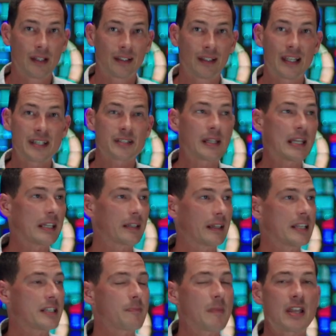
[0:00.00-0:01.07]
Let's
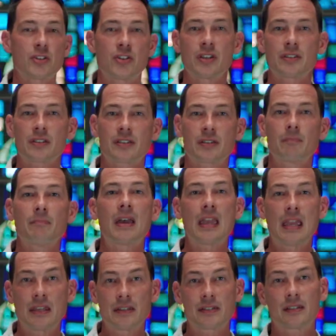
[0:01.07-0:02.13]
make Jesus
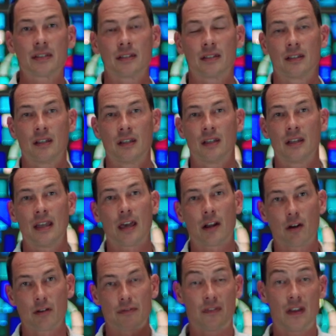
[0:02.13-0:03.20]
amazed at
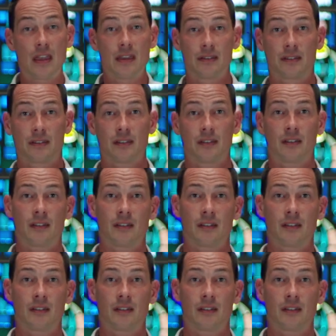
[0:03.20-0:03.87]
our faith.